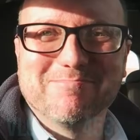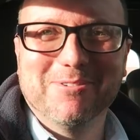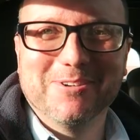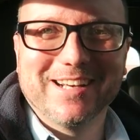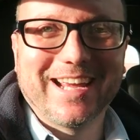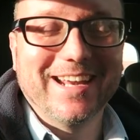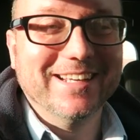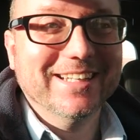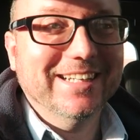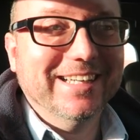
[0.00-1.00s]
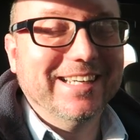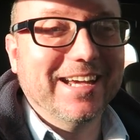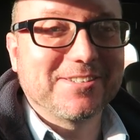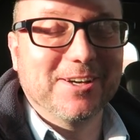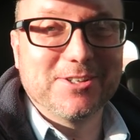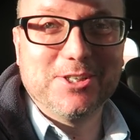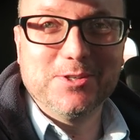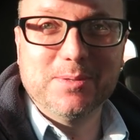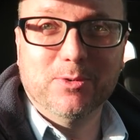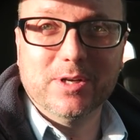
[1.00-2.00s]
good morning again. Yes, that's
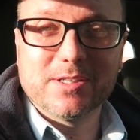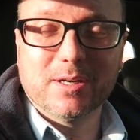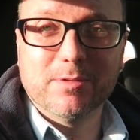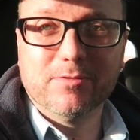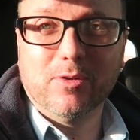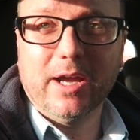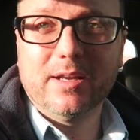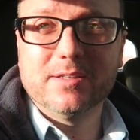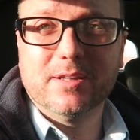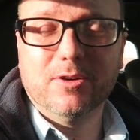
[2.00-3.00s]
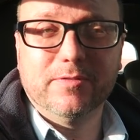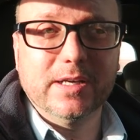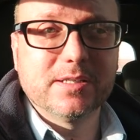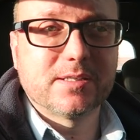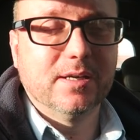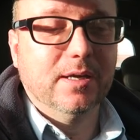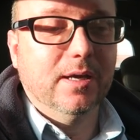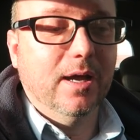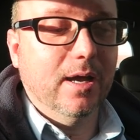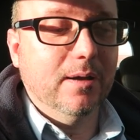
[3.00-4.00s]
Tuesday morning. So before I head into the office,
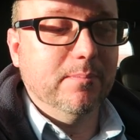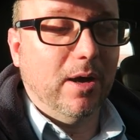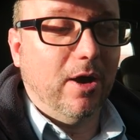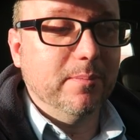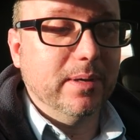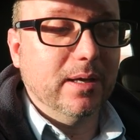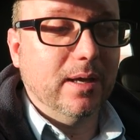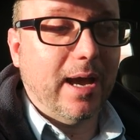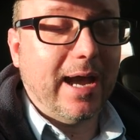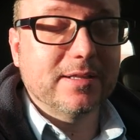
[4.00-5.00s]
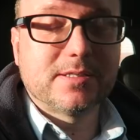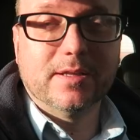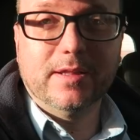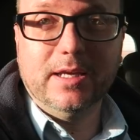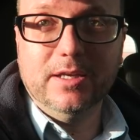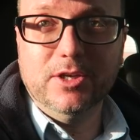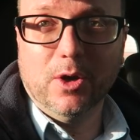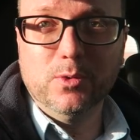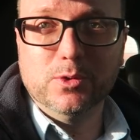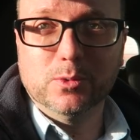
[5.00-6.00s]
I'm at the
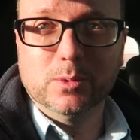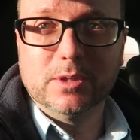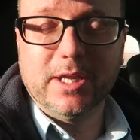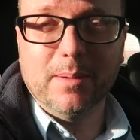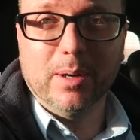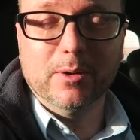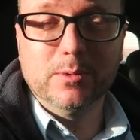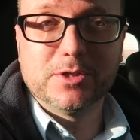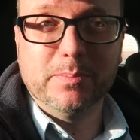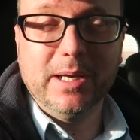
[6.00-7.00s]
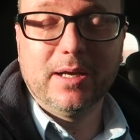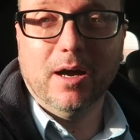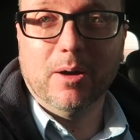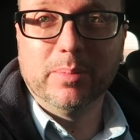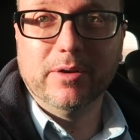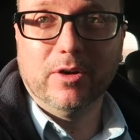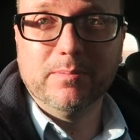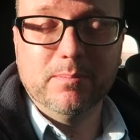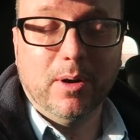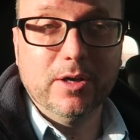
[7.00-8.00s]
Yodel depot to pick up
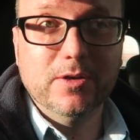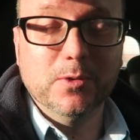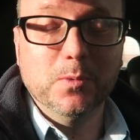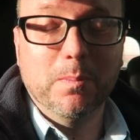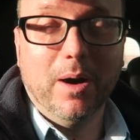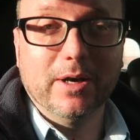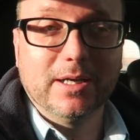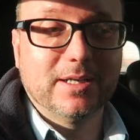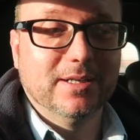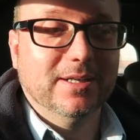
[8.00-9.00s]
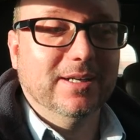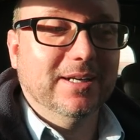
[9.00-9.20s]
my new bike,